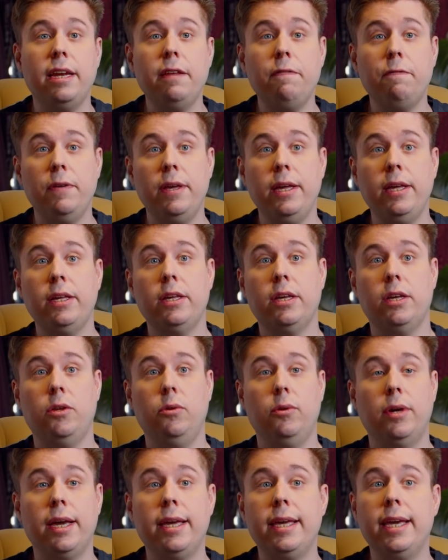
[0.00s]
anything
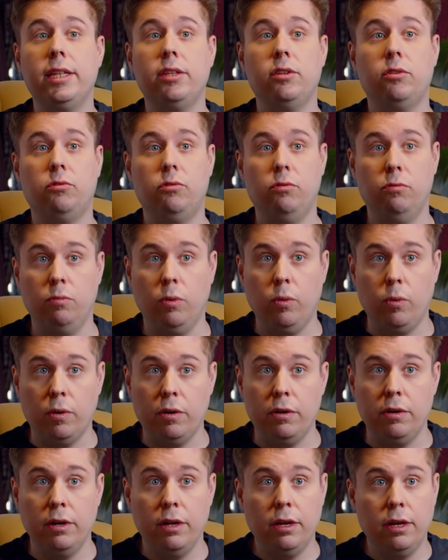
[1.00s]
you can get through
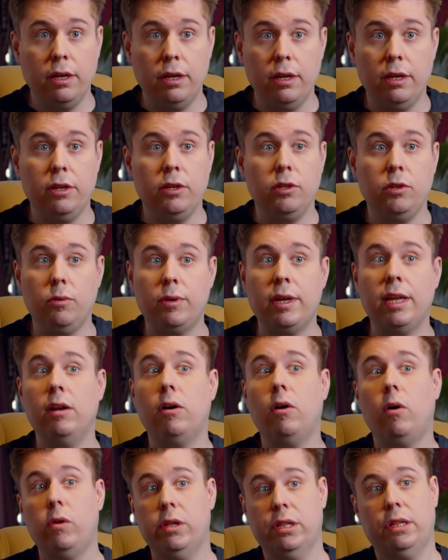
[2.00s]
war, you
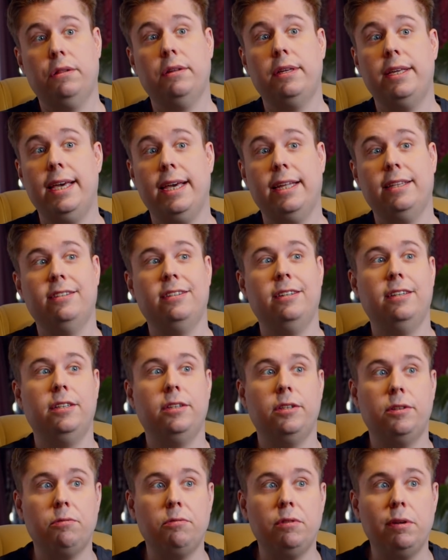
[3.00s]
can also get
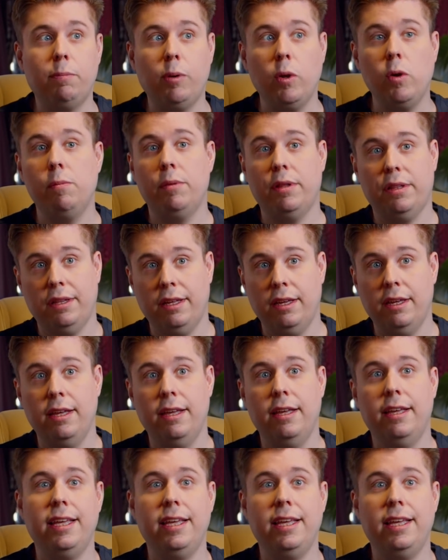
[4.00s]
through diplomacy.